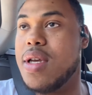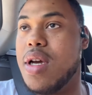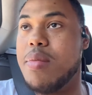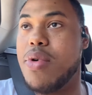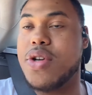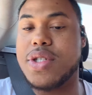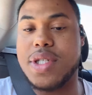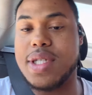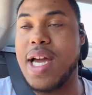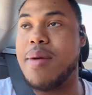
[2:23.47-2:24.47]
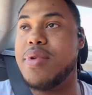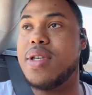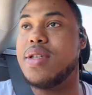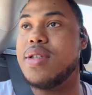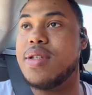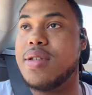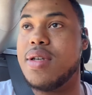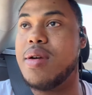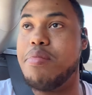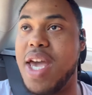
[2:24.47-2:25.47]
abortion should not be
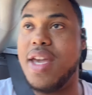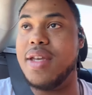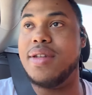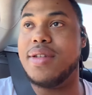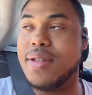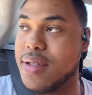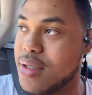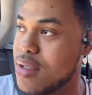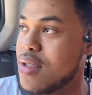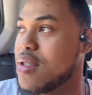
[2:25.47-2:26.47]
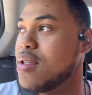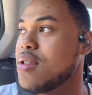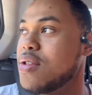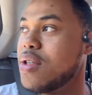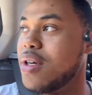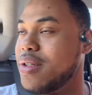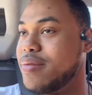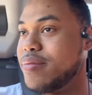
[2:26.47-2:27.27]
banned. So,